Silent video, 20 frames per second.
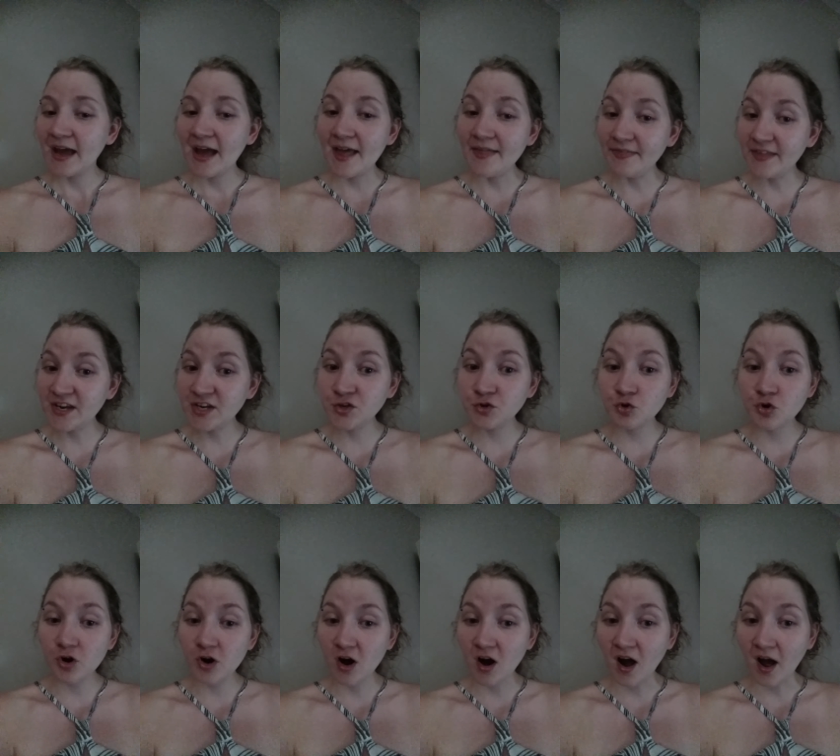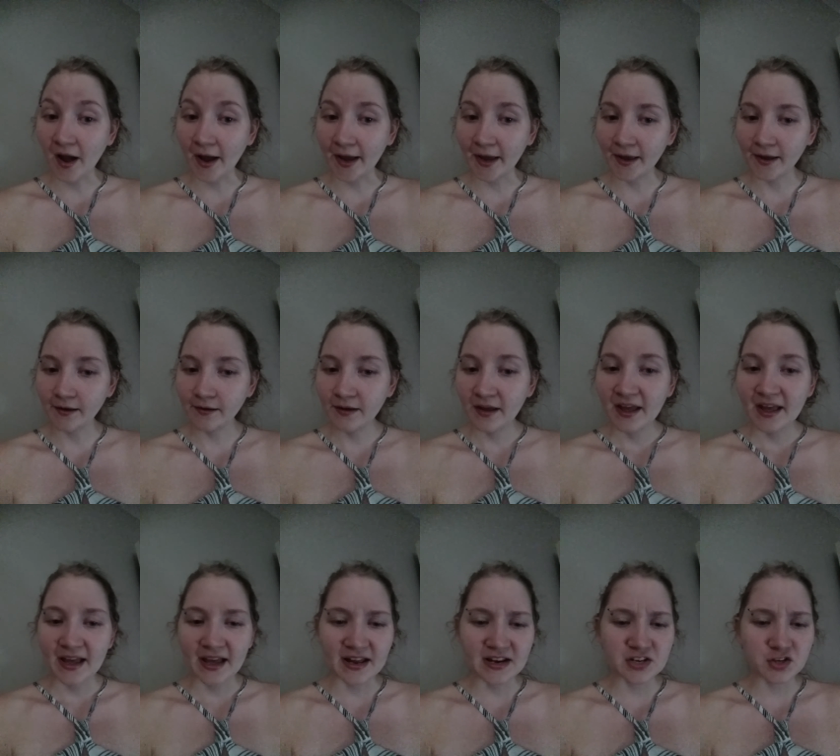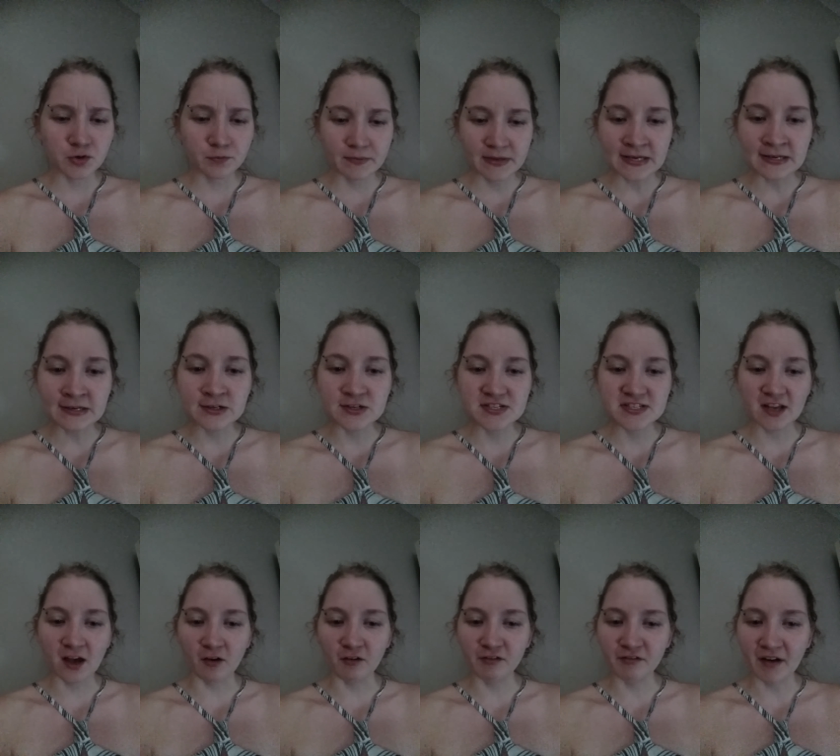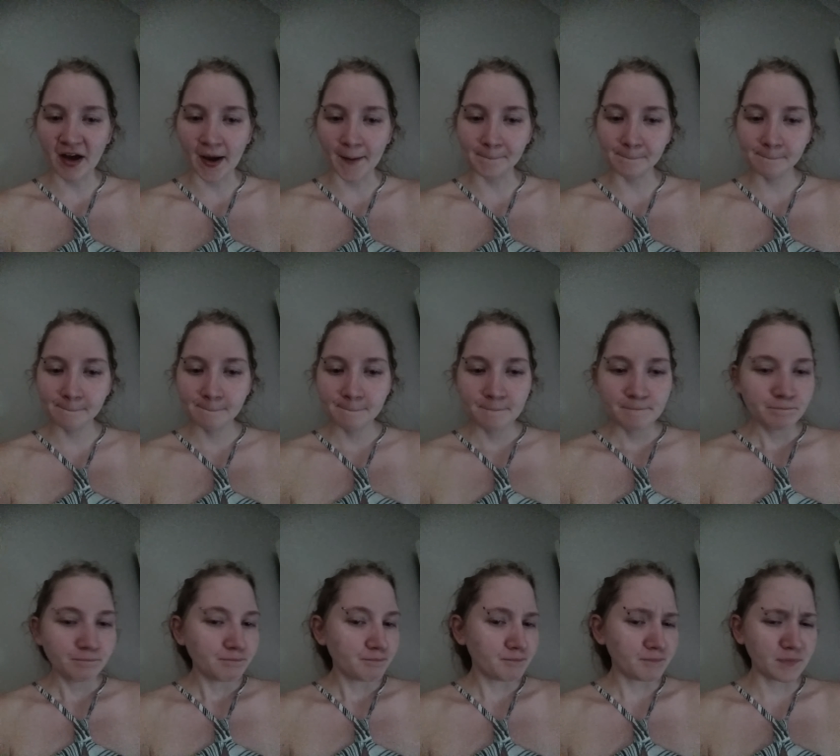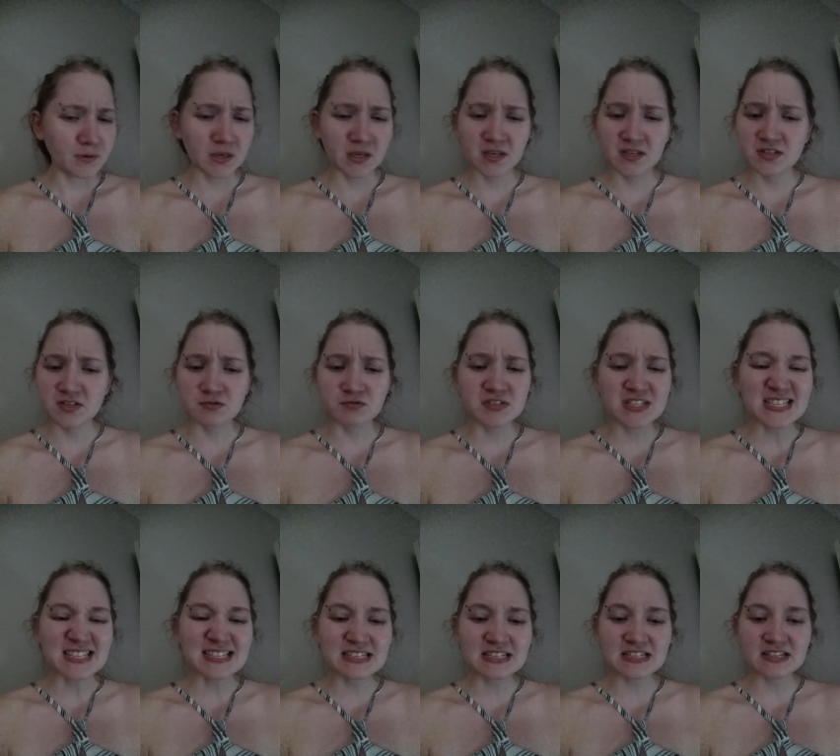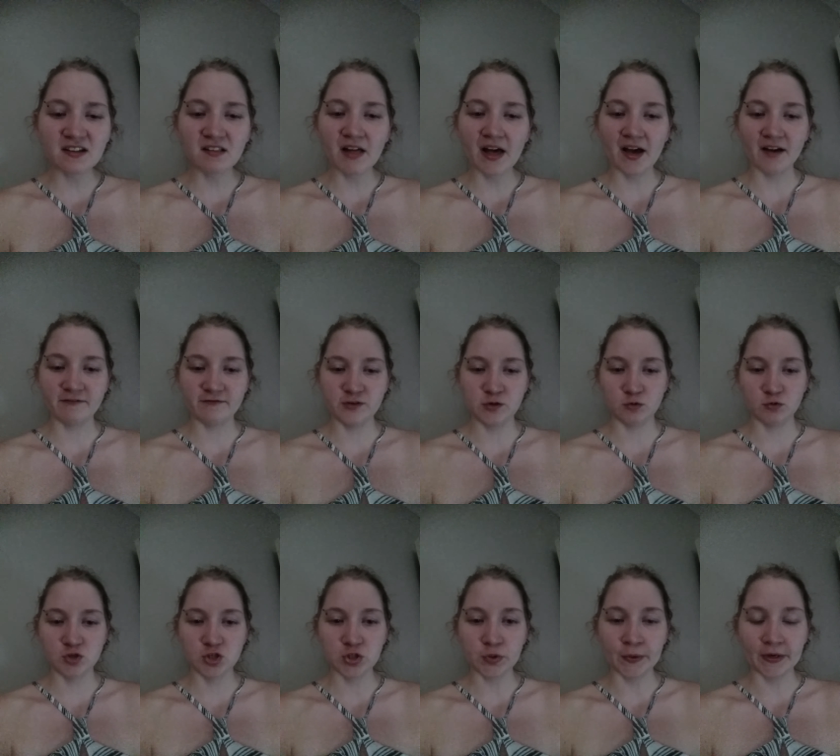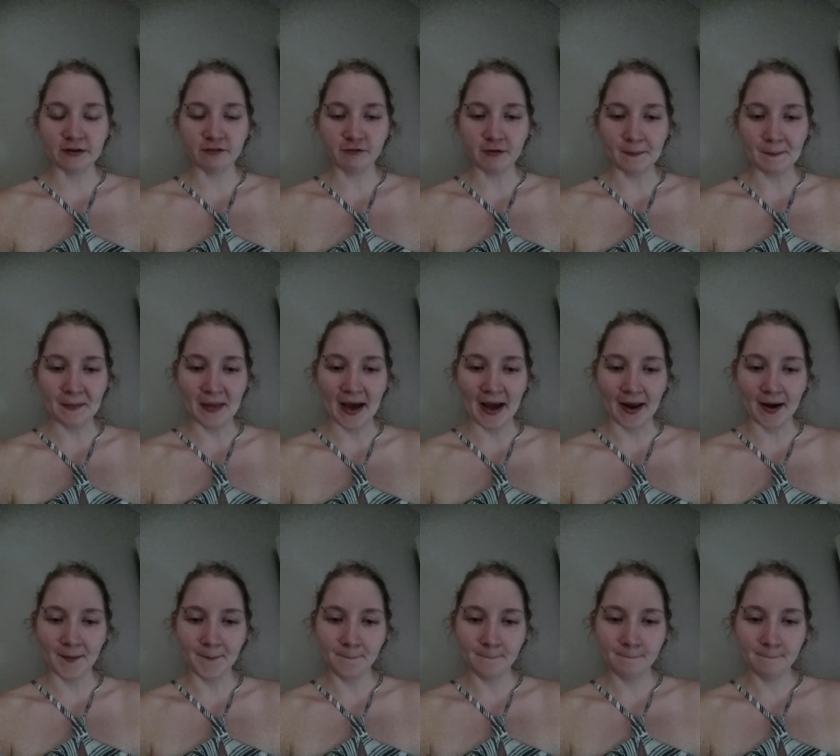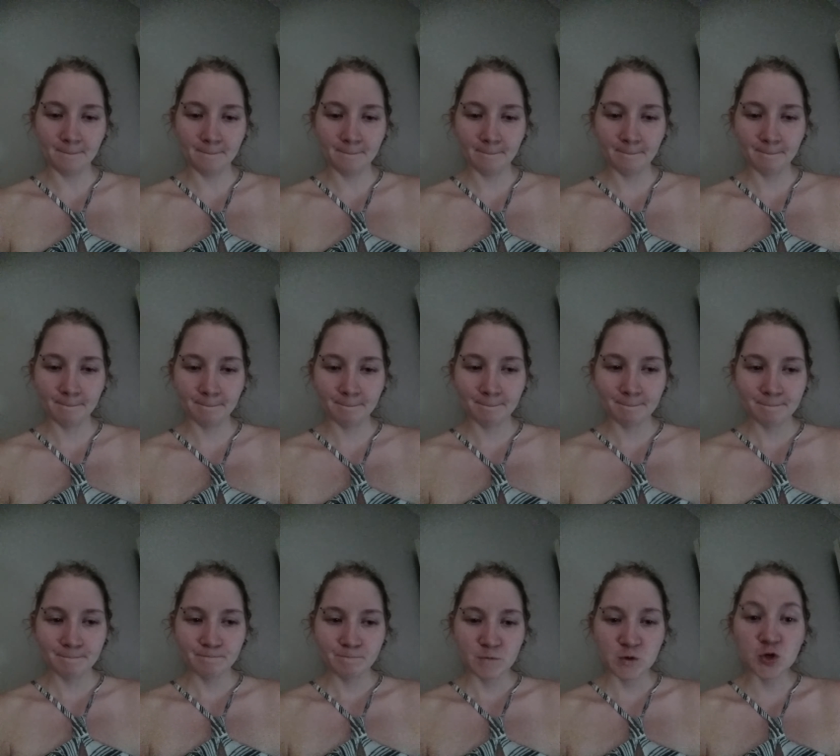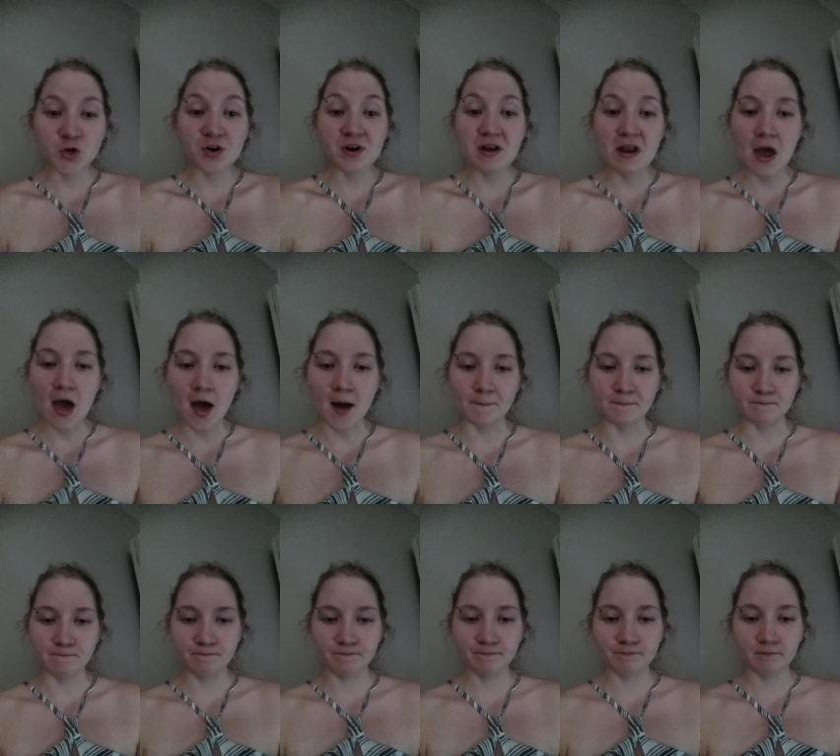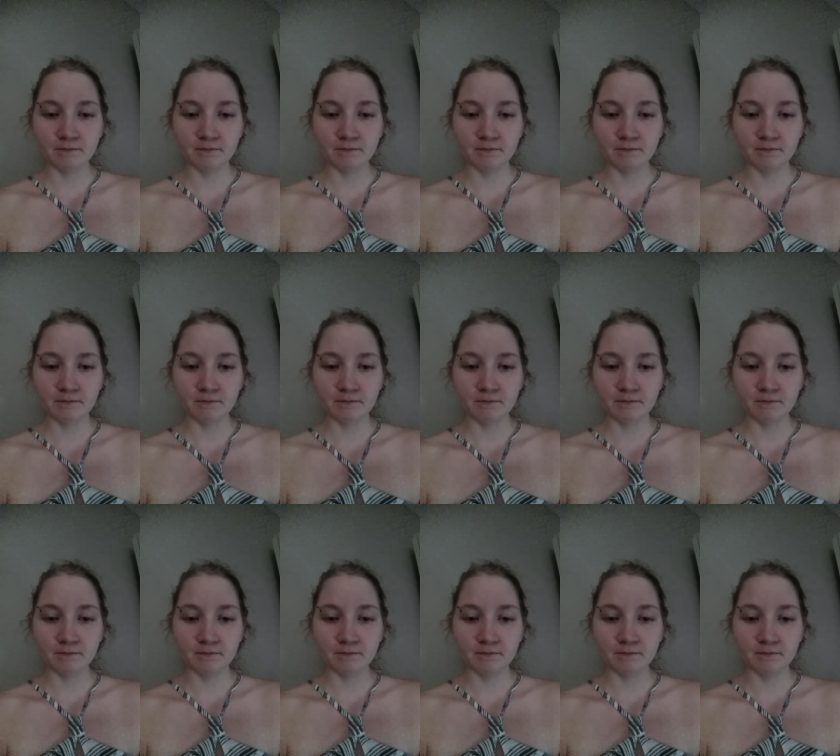And then you cry and you beat yourself up because you still have no joy from that. You're numb.